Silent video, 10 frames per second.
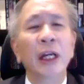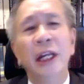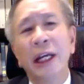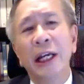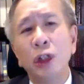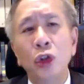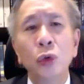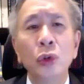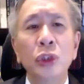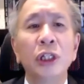They can
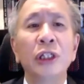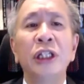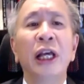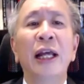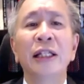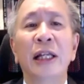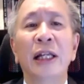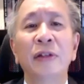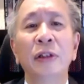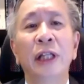choose the CLS
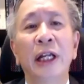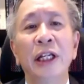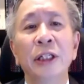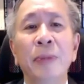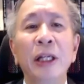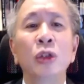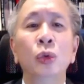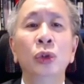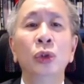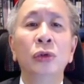level that is best
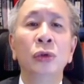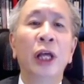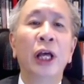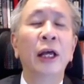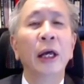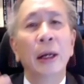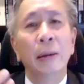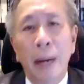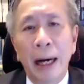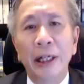suited to their
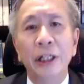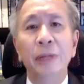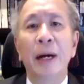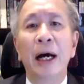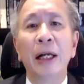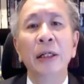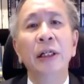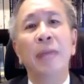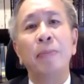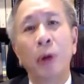market
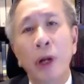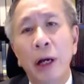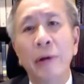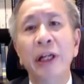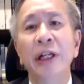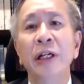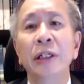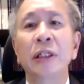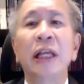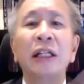demand, their product
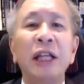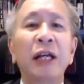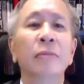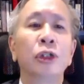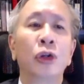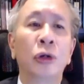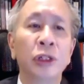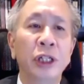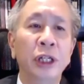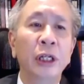readiness, their tech
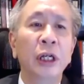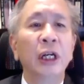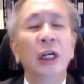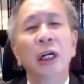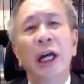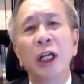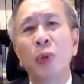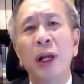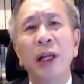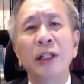maturity, as
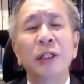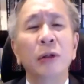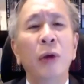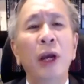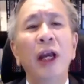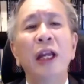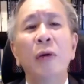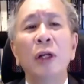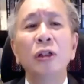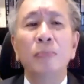well as where they
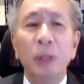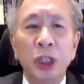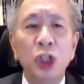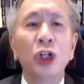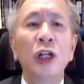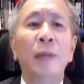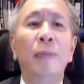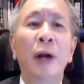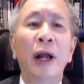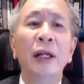want to position
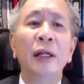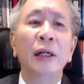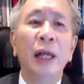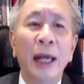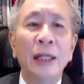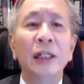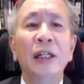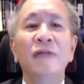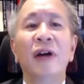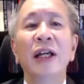their brand and the
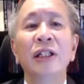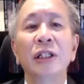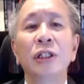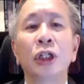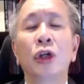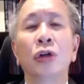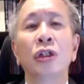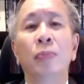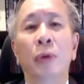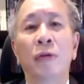device
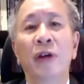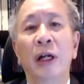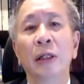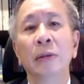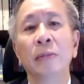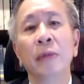security profile.